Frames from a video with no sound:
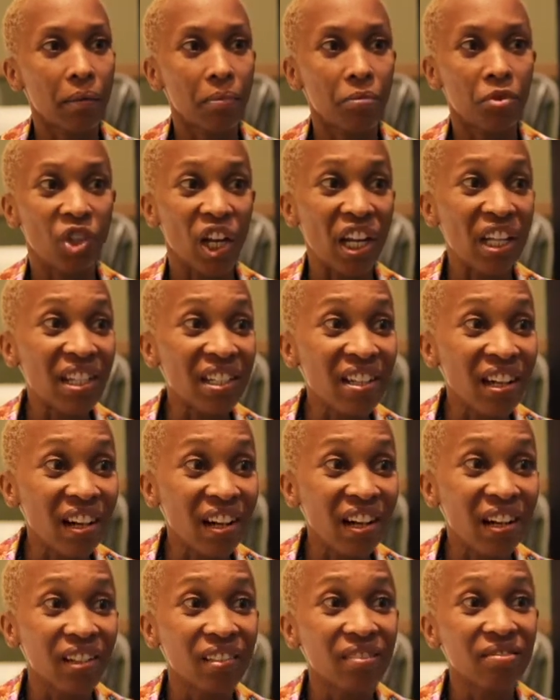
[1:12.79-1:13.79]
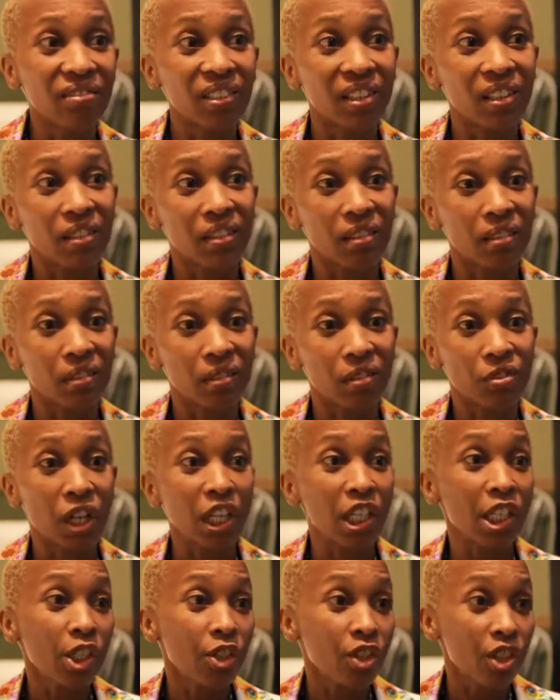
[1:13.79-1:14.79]
gender,
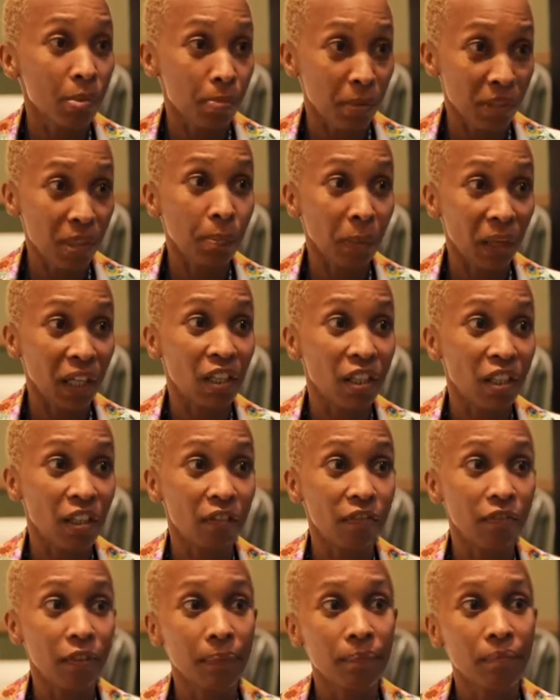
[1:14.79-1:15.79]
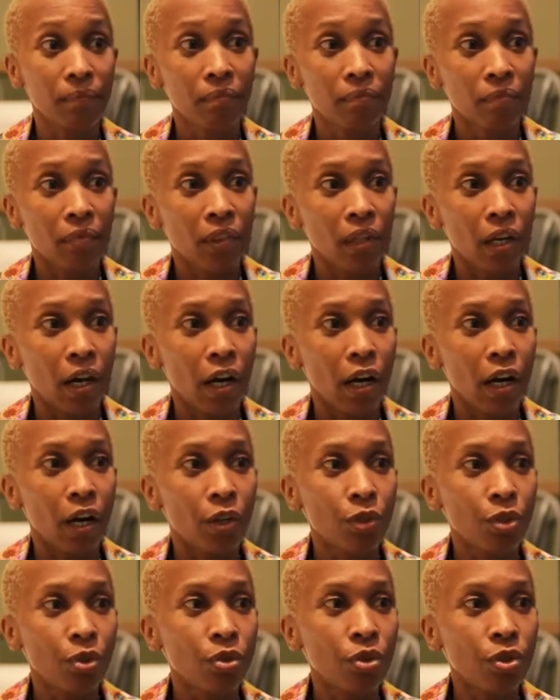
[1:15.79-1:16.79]
religious perspective.
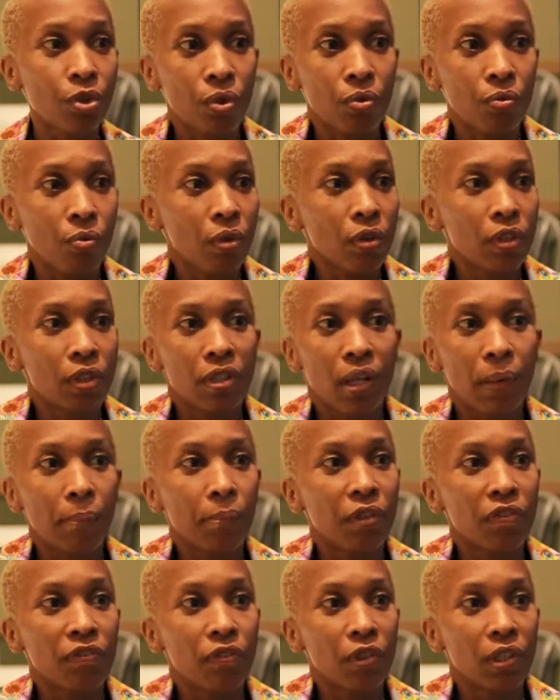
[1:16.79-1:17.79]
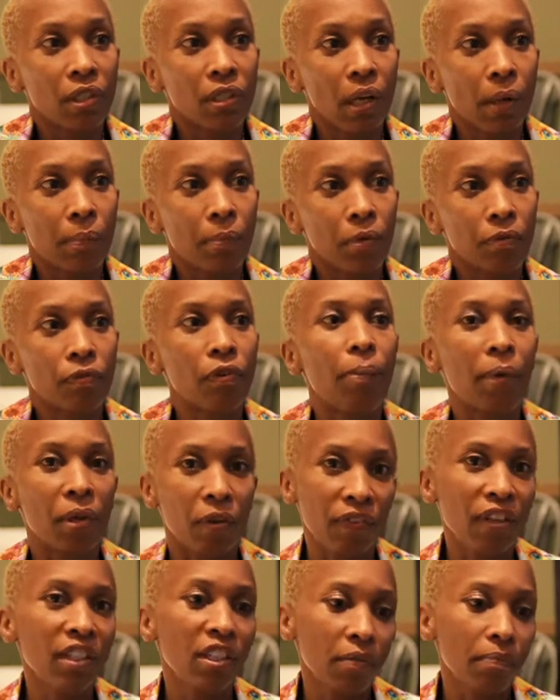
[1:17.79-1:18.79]
So you don't want somebody, for example, from an
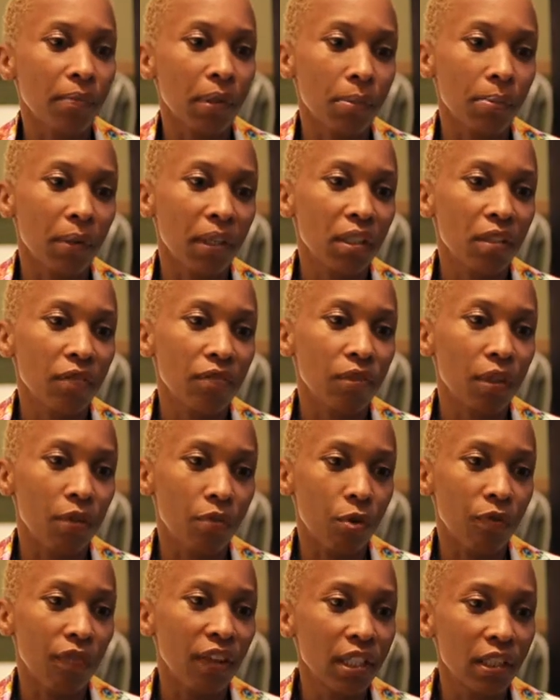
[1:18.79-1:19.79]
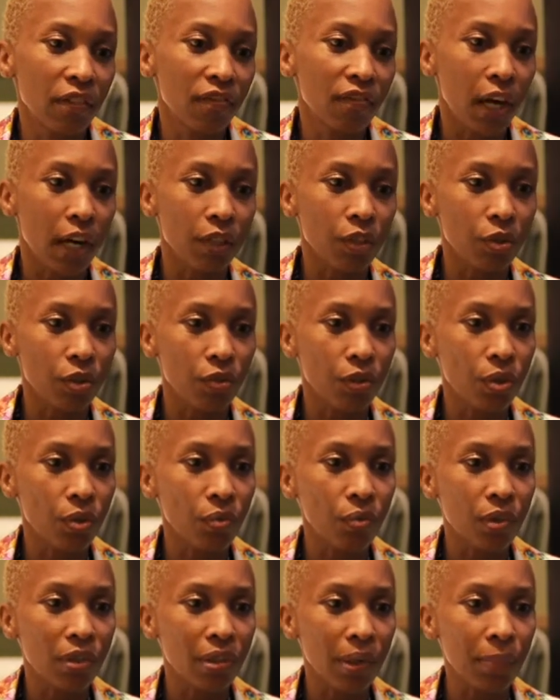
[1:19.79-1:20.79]
offensive perspective, the offensive category, you don't
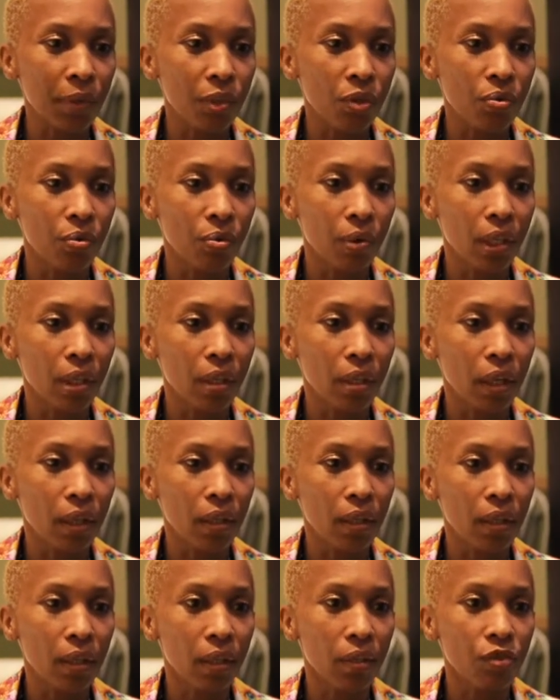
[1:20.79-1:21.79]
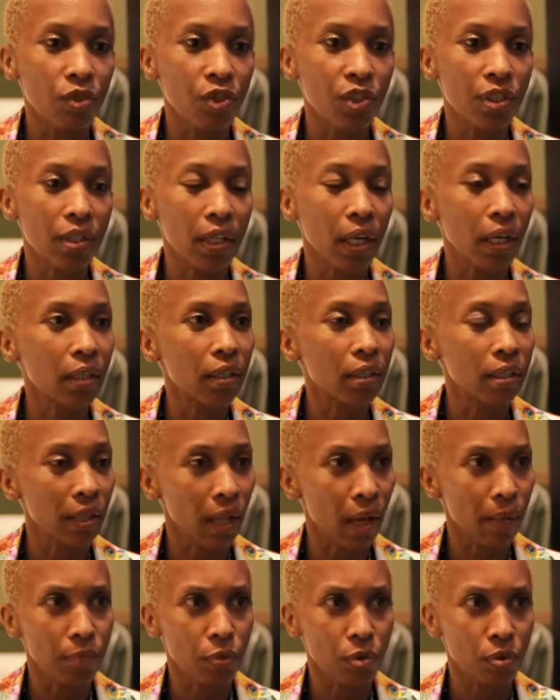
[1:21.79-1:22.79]
want somebody to go and register
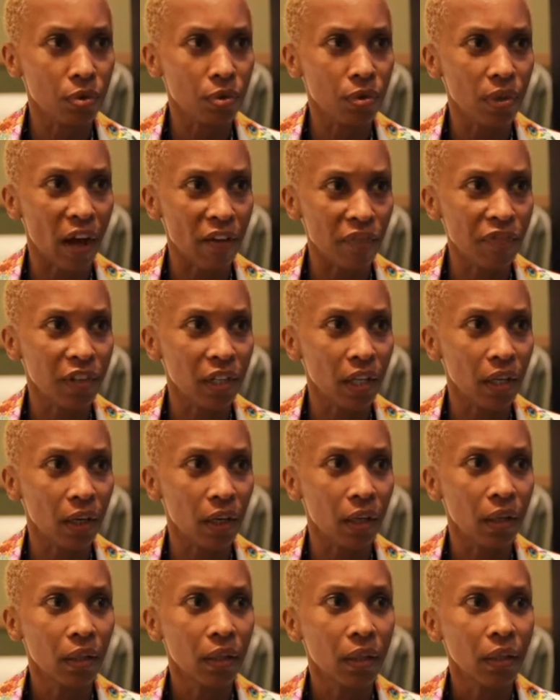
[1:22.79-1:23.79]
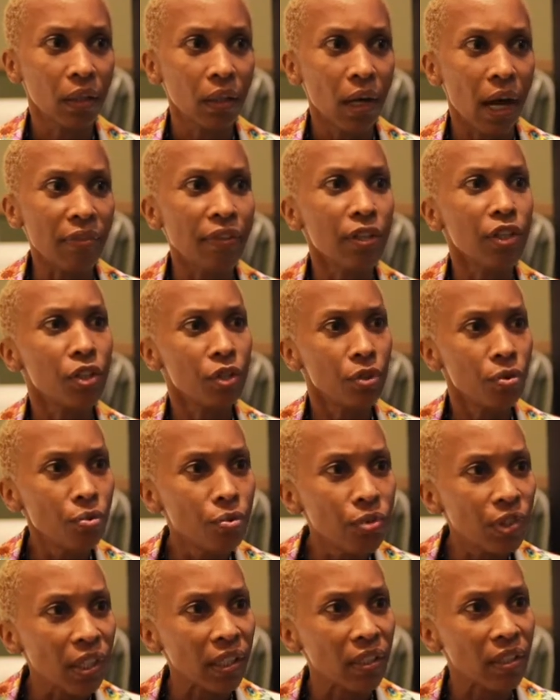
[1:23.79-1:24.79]
Islam.Africa and then
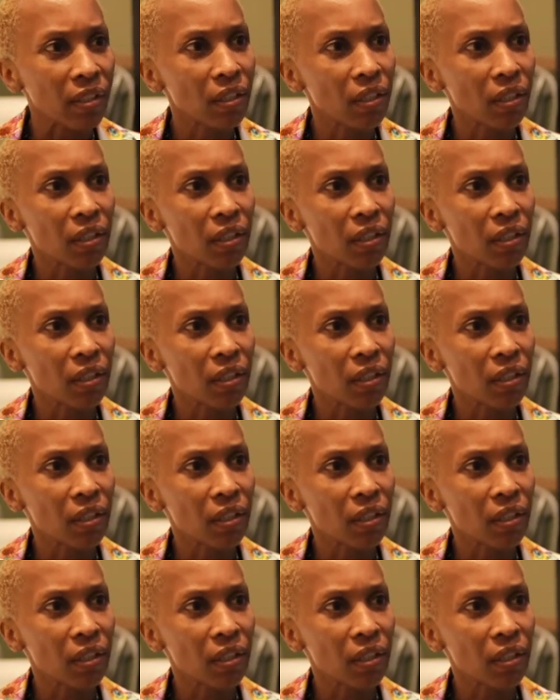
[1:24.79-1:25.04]
use it